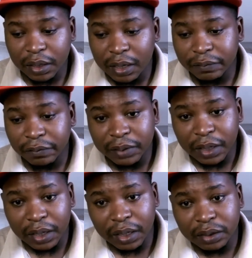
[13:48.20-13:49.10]
cracked from
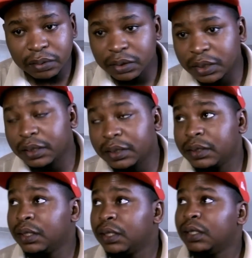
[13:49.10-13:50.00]
the egg today.
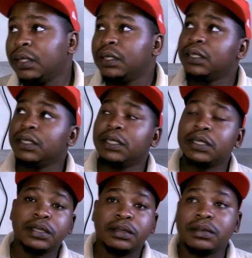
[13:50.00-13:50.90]

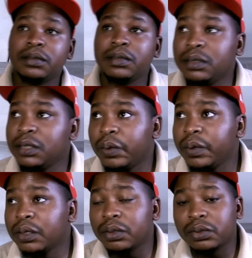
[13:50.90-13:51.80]
In a
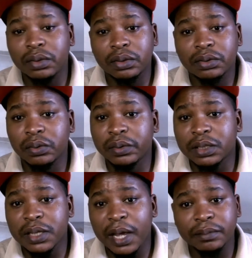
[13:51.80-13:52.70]
week or 2
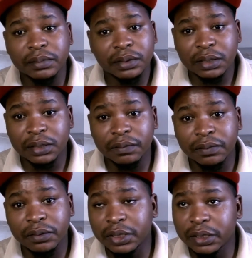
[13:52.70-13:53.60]
weeks time, that's a
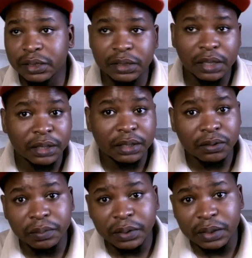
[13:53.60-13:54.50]
full chicken ready
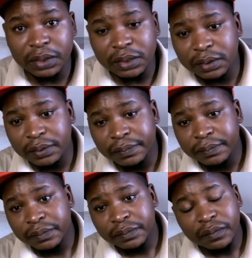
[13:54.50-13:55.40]
to be eaten.
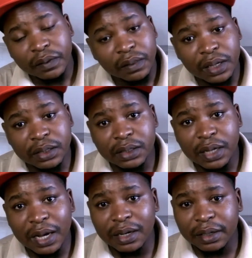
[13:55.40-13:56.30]

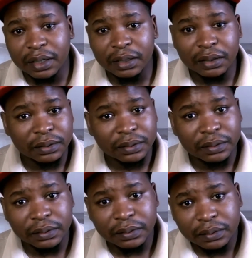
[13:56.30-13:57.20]
That's unreal.
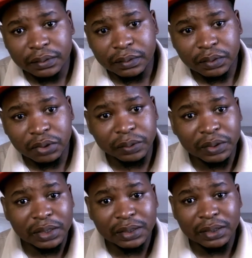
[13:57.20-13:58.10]
So
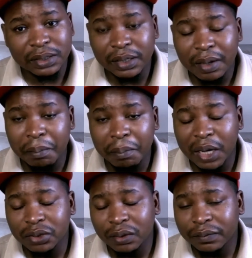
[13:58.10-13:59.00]
we're just eating a
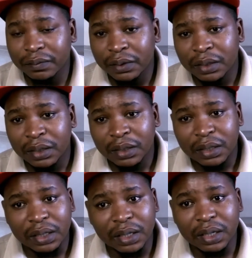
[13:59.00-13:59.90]
bunch of
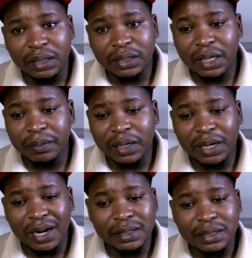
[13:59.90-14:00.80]

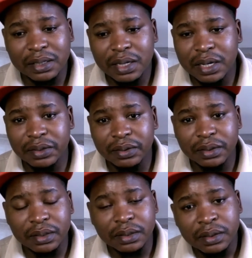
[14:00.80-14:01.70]
chemicals and
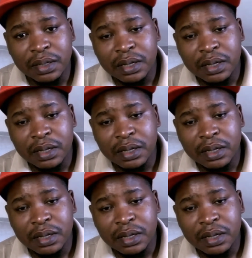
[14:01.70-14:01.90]
steroids